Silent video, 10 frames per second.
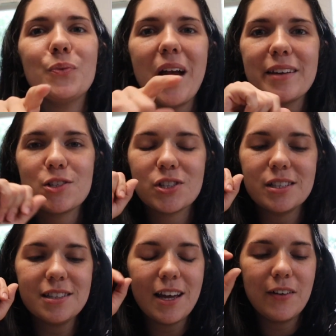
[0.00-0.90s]

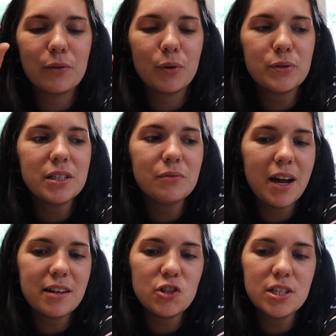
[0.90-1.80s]
radishes. I've had roasted
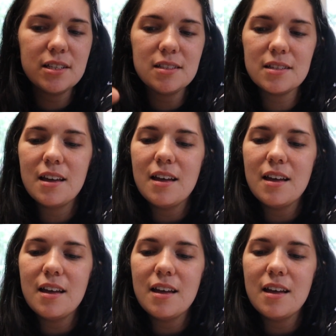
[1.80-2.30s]
radishes.